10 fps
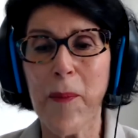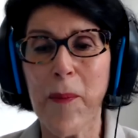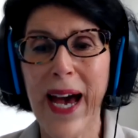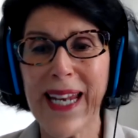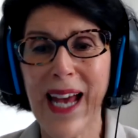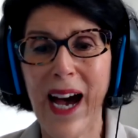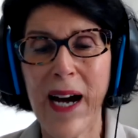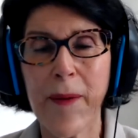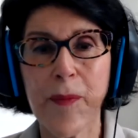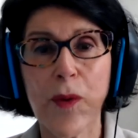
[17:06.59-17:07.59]
but
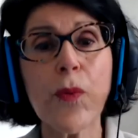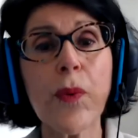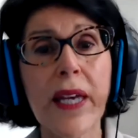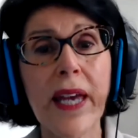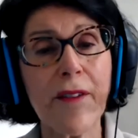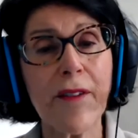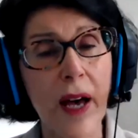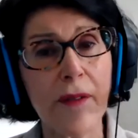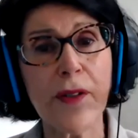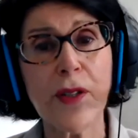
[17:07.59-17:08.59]
we have
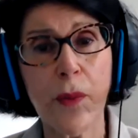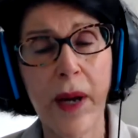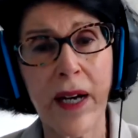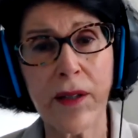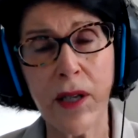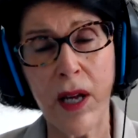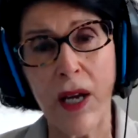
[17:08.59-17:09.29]
hovered around